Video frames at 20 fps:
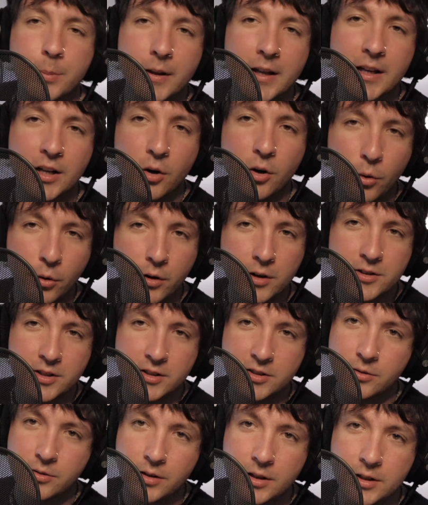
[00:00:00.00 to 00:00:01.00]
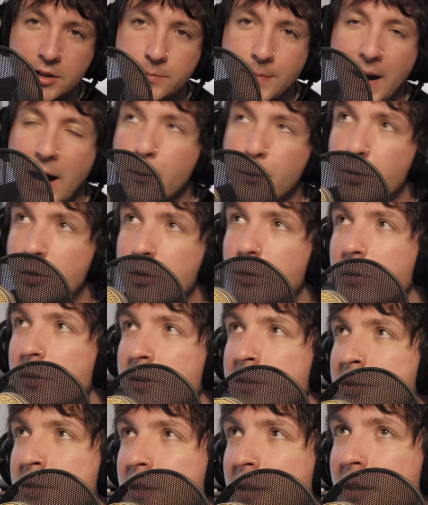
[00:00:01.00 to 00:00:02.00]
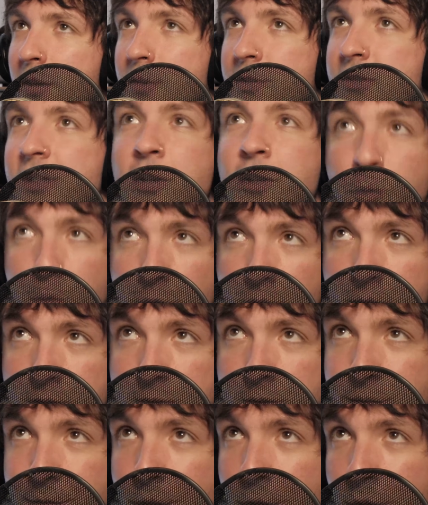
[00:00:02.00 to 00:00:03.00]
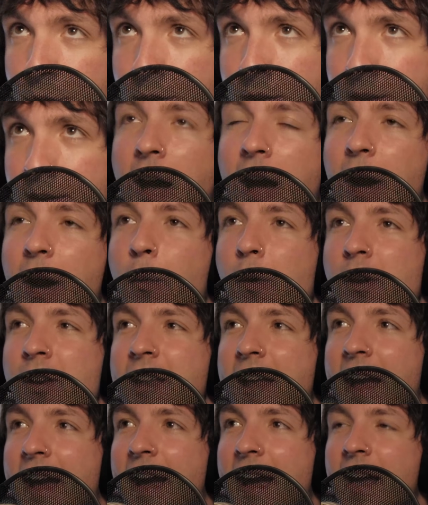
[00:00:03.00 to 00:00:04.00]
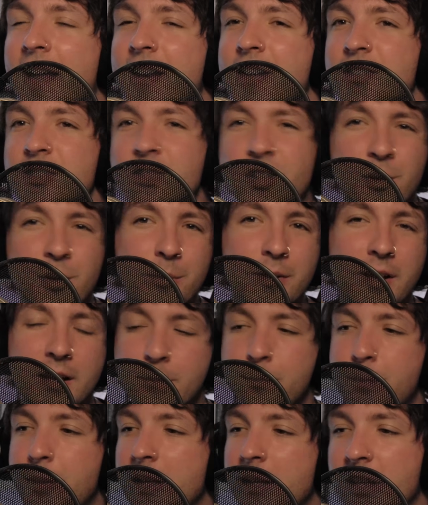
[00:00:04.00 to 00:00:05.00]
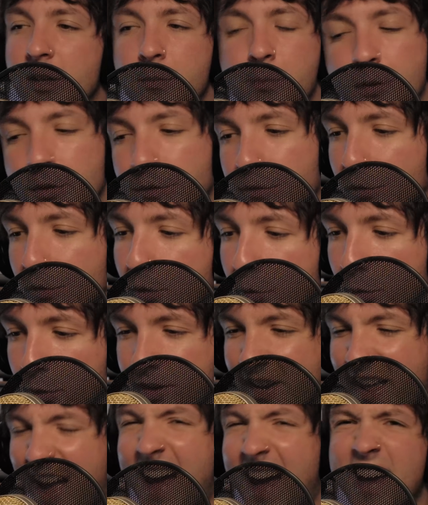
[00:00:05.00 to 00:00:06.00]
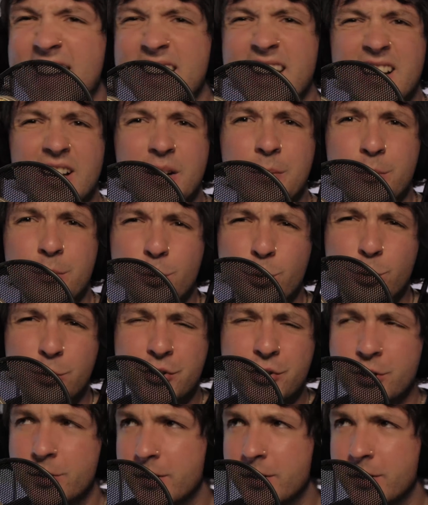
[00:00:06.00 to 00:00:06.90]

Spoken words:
playing chords, it's really just power chords or single notes for the hook. I wanted to add some like big, beautiful chord to add like a mood to